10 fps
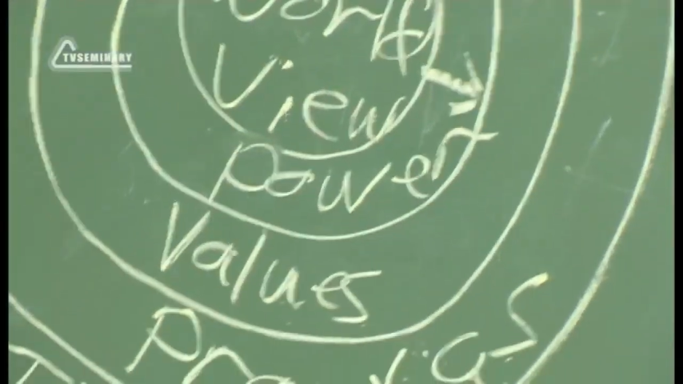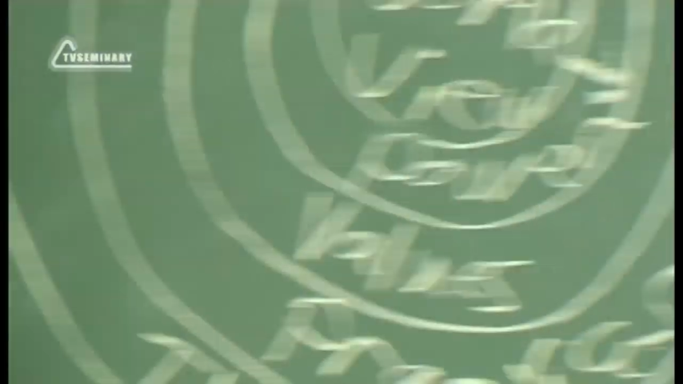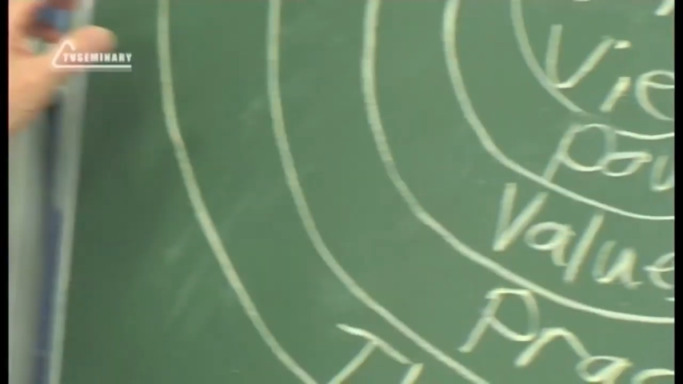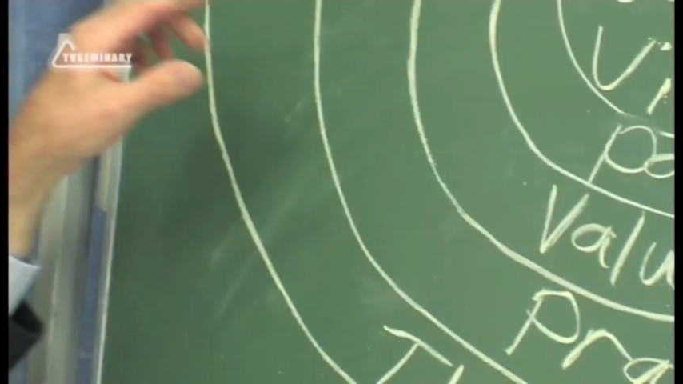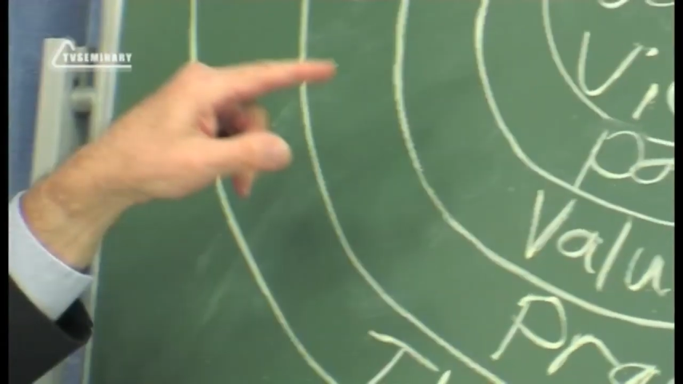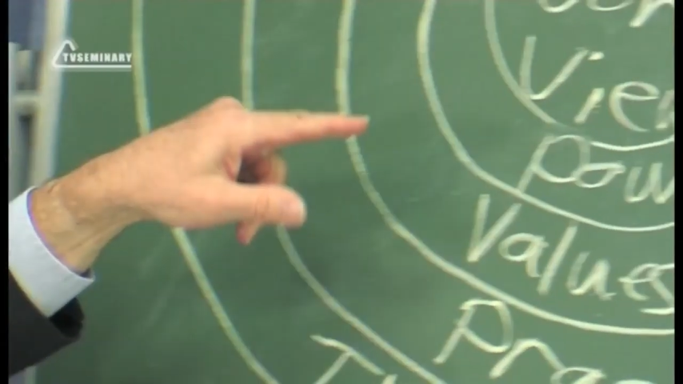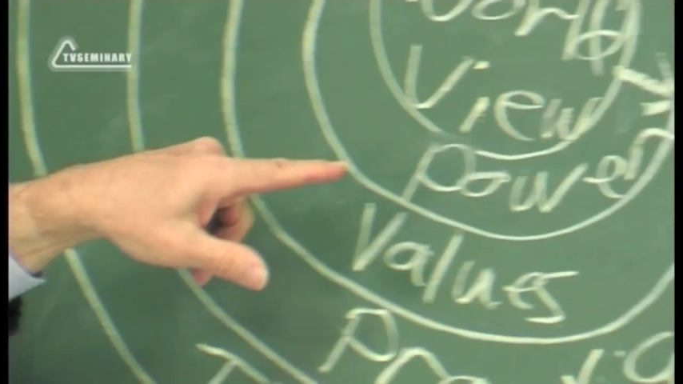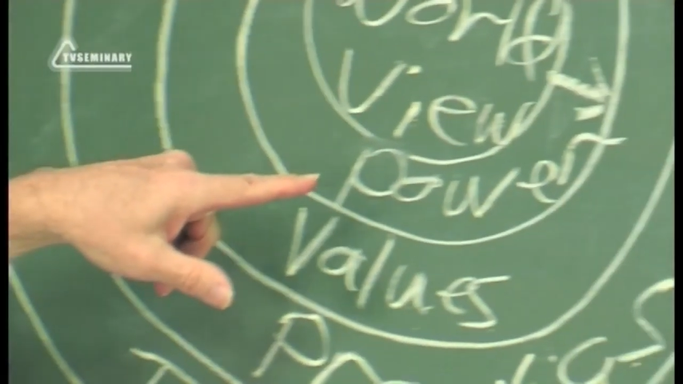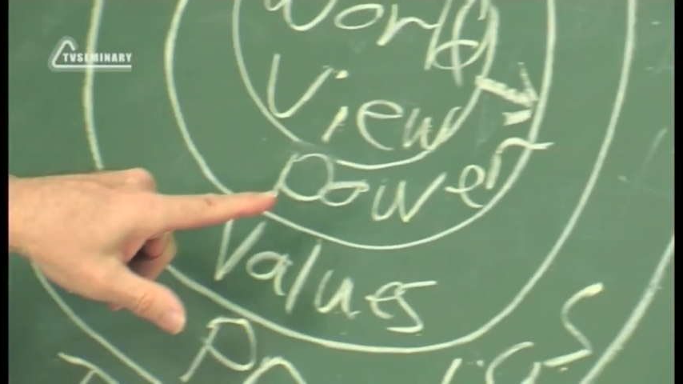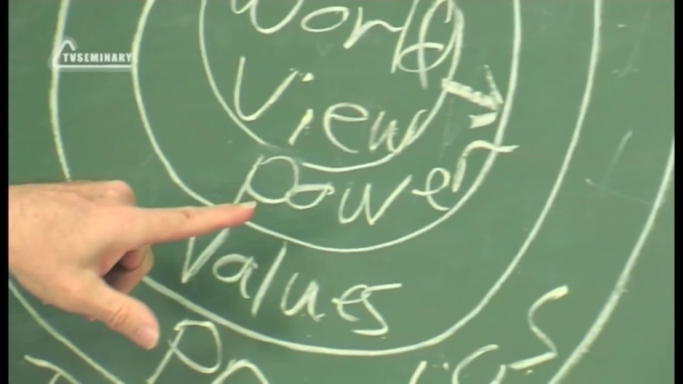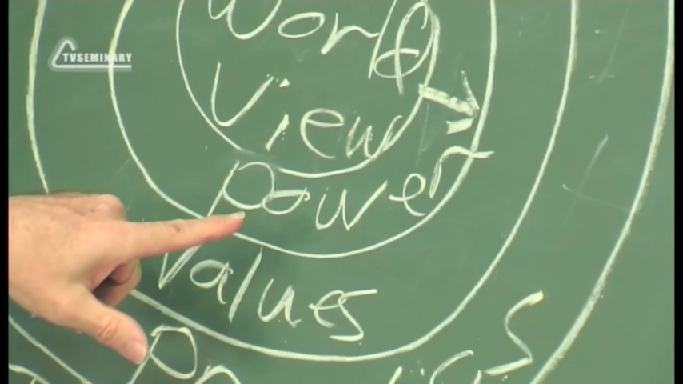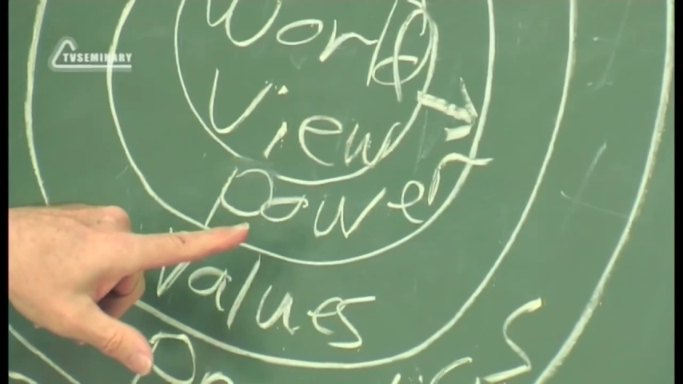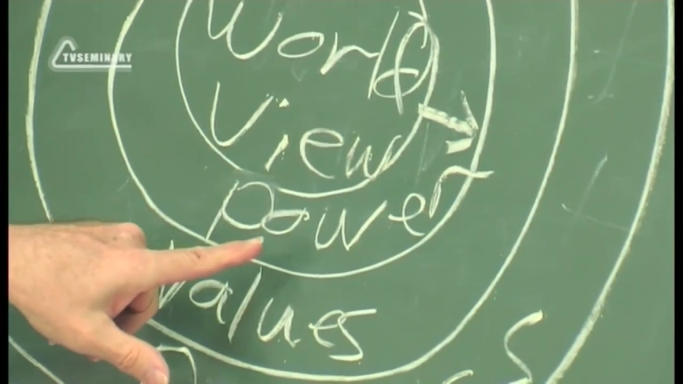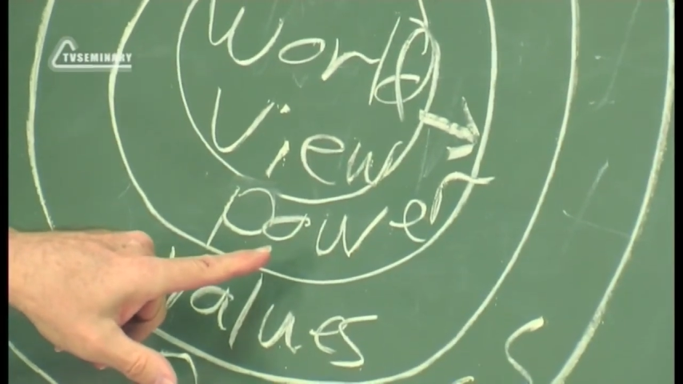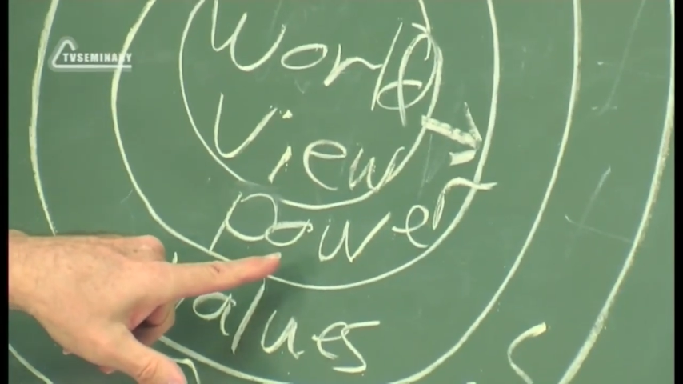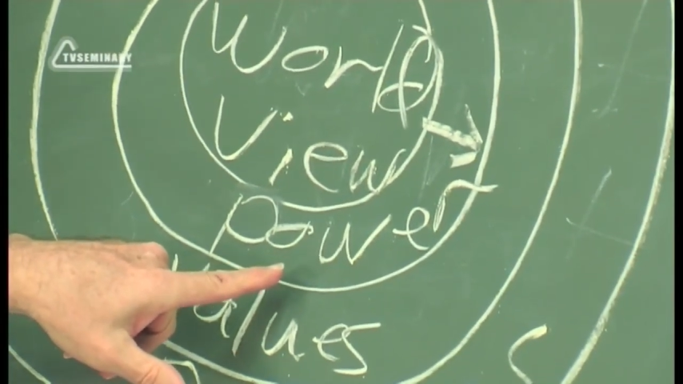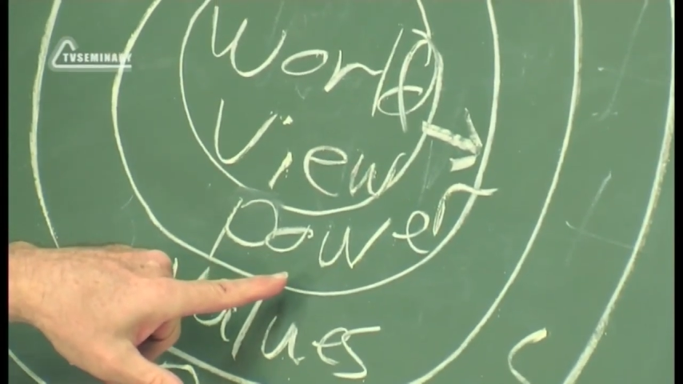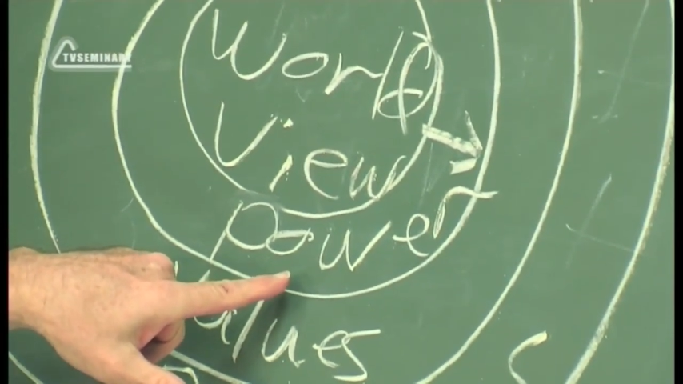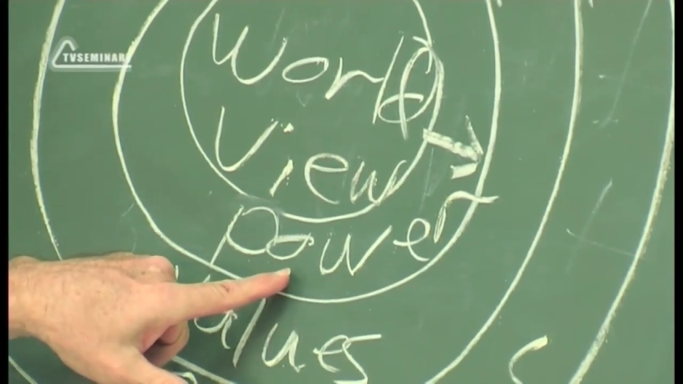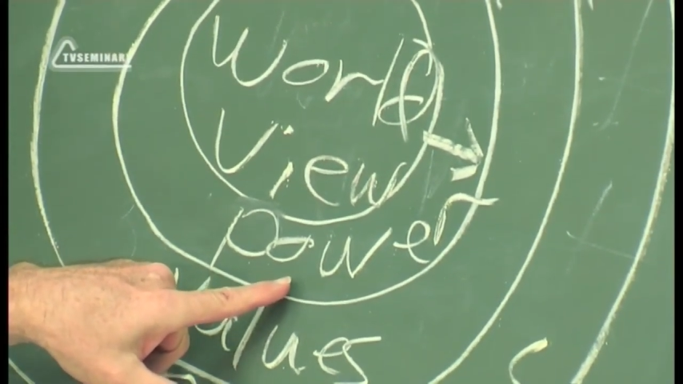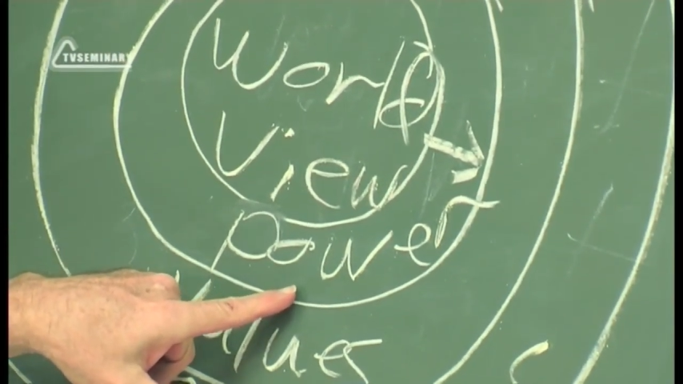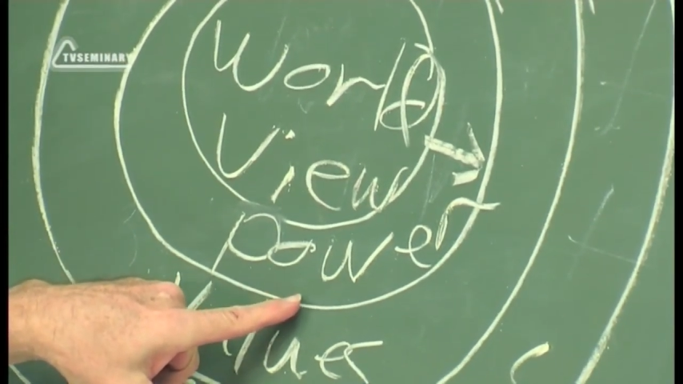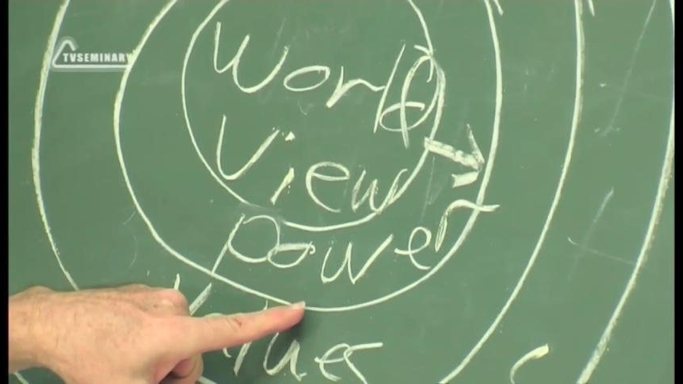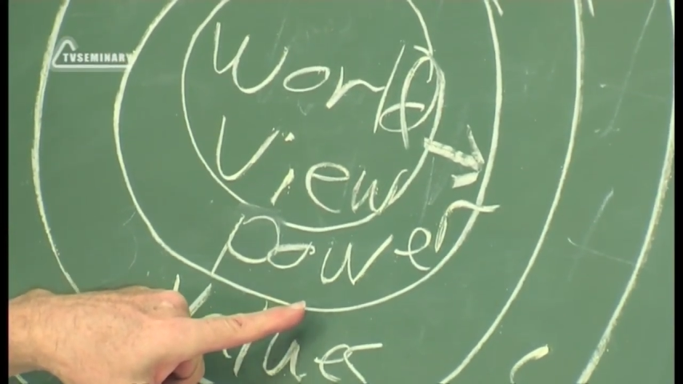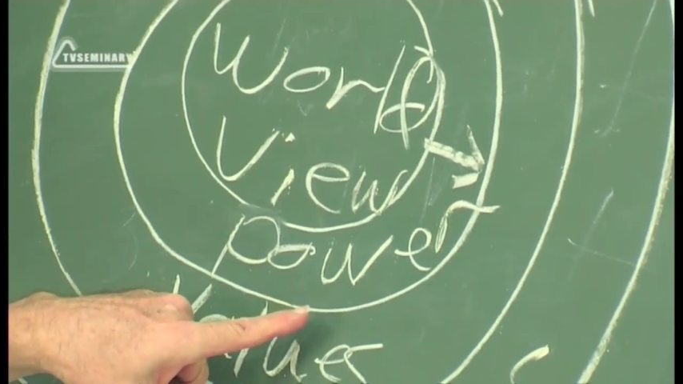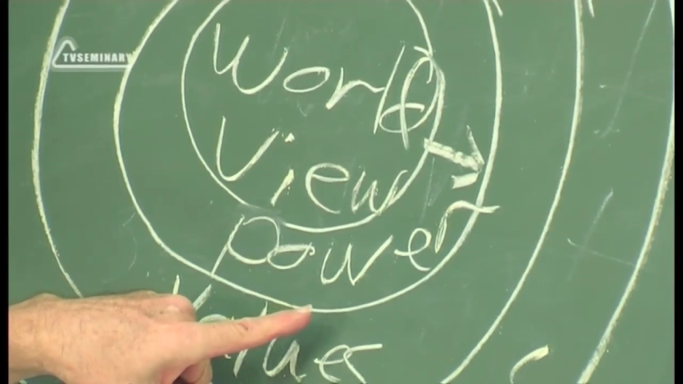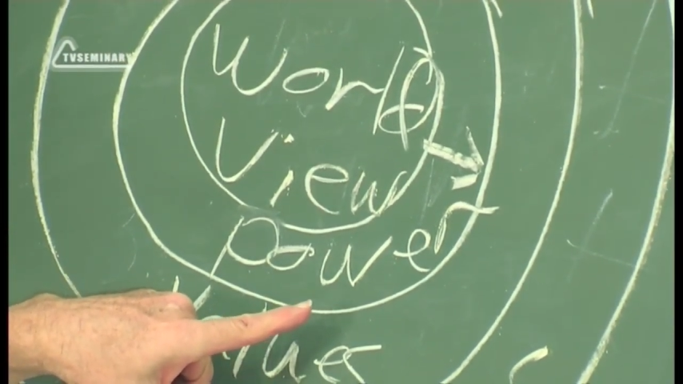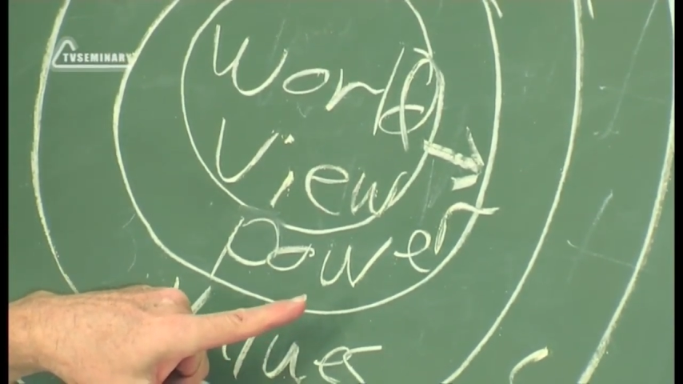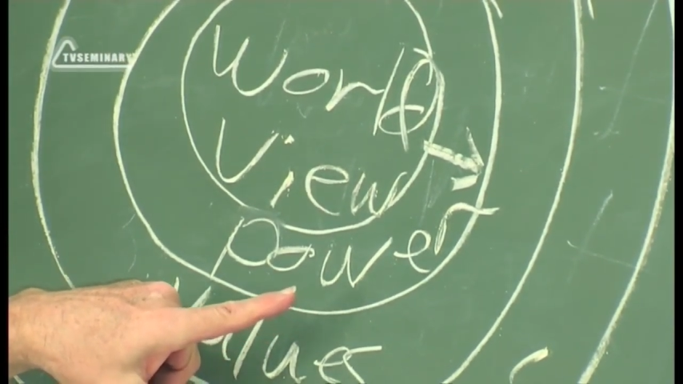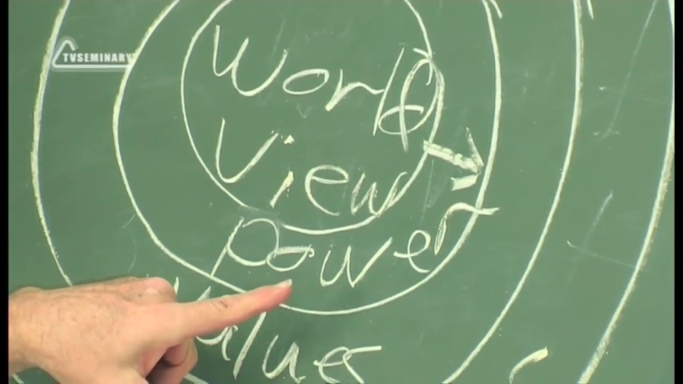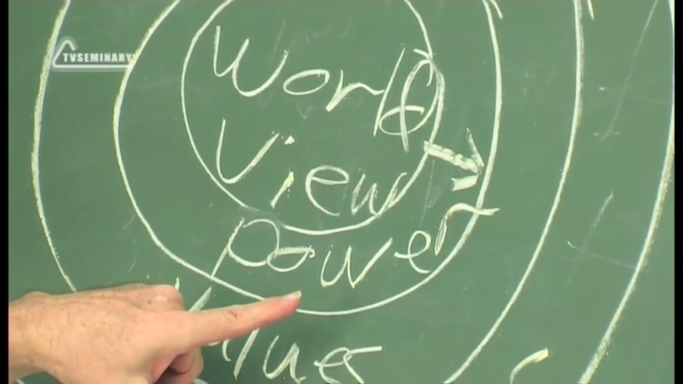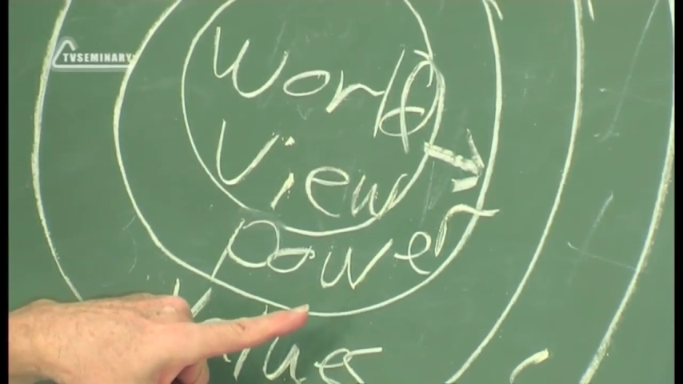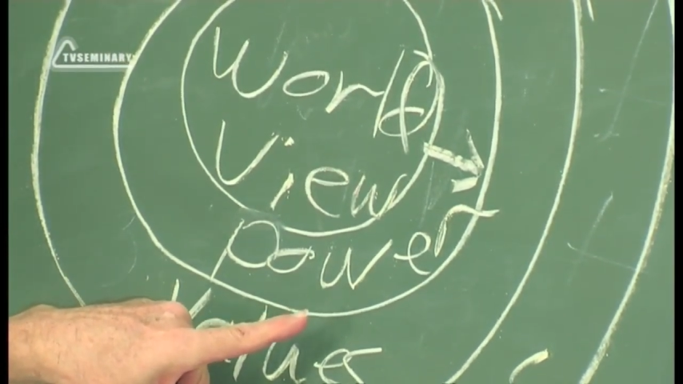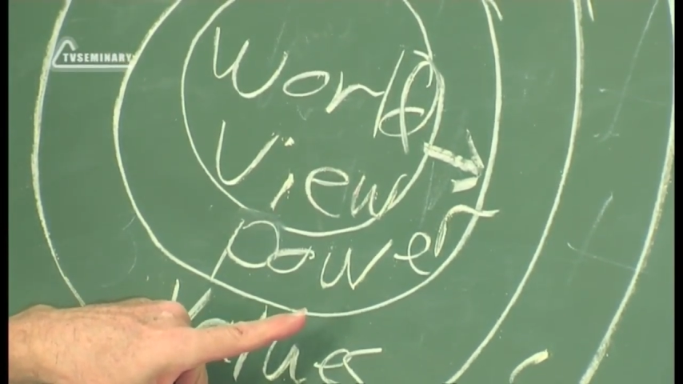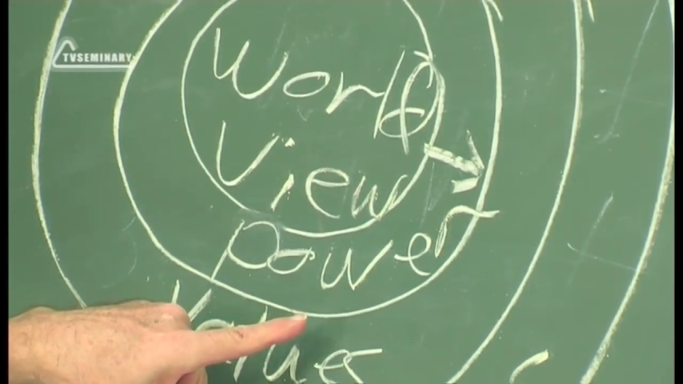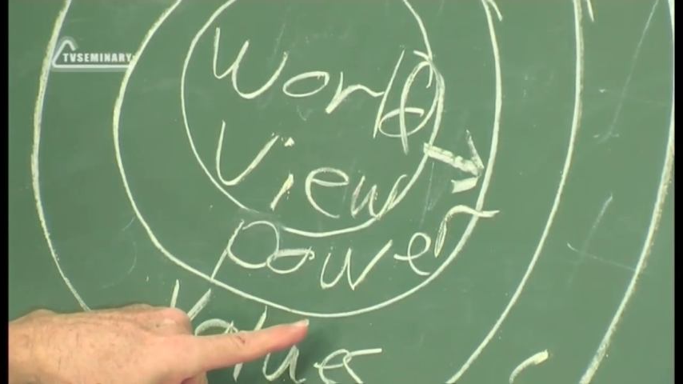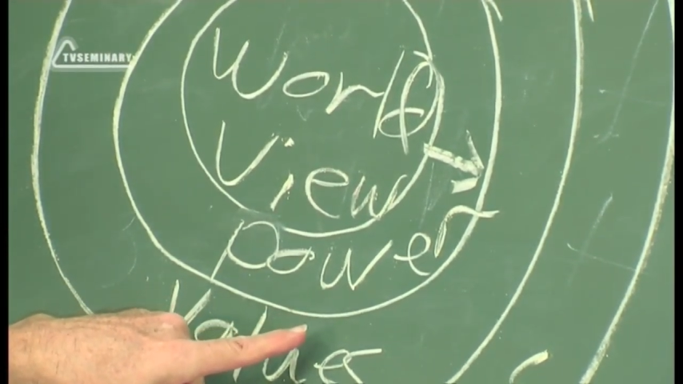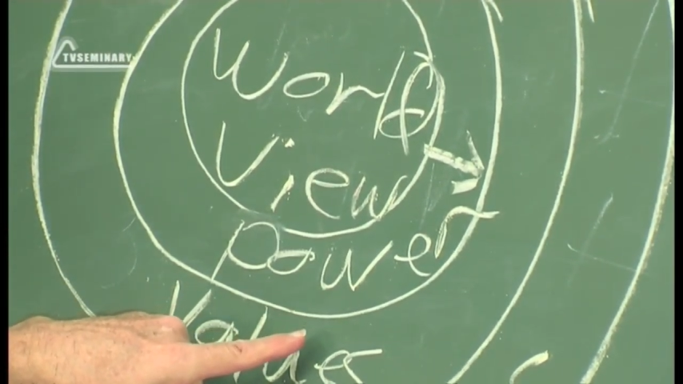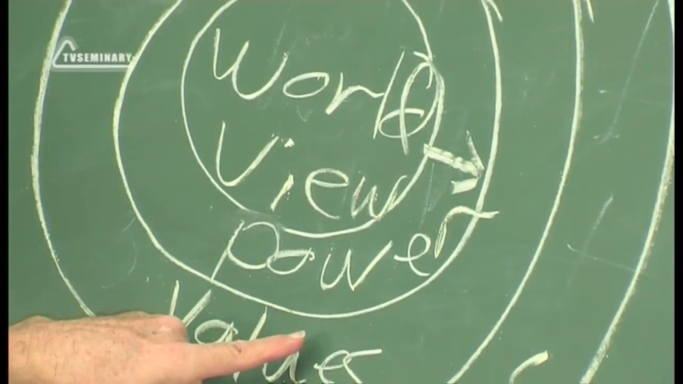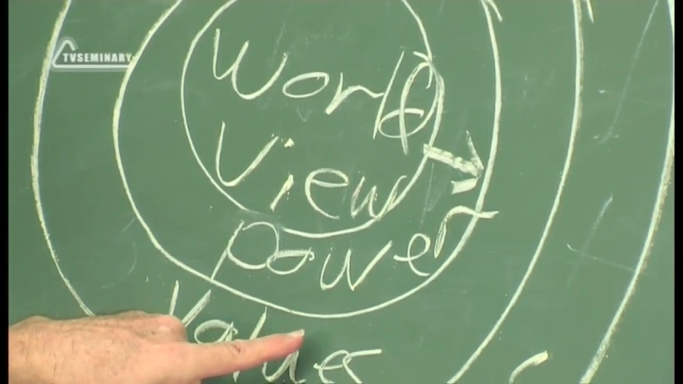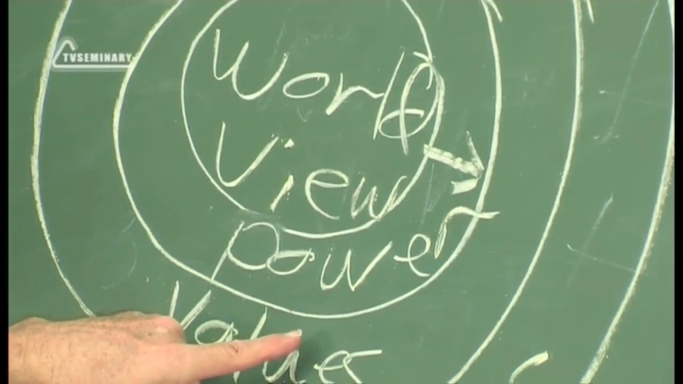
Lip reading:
(no speaker visible)